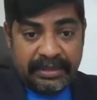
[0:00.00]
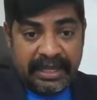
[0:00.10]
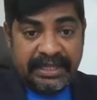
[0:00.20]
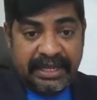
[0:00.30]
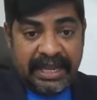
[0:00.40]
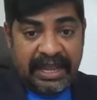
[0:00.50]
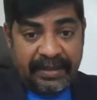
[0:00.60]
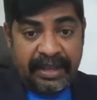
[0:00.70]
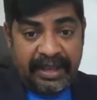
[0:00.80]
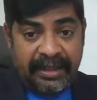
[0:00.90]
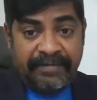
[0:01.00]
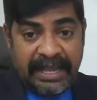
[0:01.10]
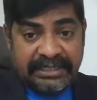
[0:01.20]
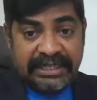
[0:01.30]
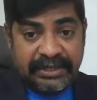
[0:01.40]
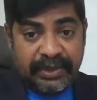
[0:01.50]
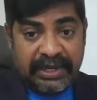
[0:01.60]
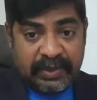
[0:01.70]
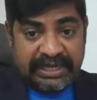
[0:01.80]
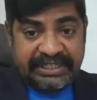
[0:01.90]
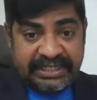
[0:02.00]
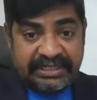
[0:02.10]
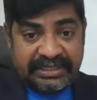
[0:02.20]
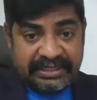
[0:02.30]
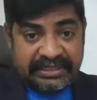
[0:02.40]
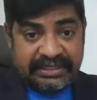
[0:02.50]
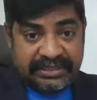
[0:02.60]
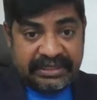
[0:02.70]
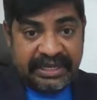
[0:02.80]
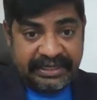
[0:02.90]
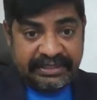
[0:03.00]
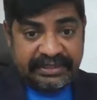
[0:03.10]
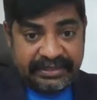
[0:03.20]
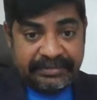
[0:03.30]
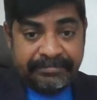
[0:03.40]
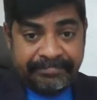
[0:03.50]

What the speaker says: I think I have answered your questions, guys.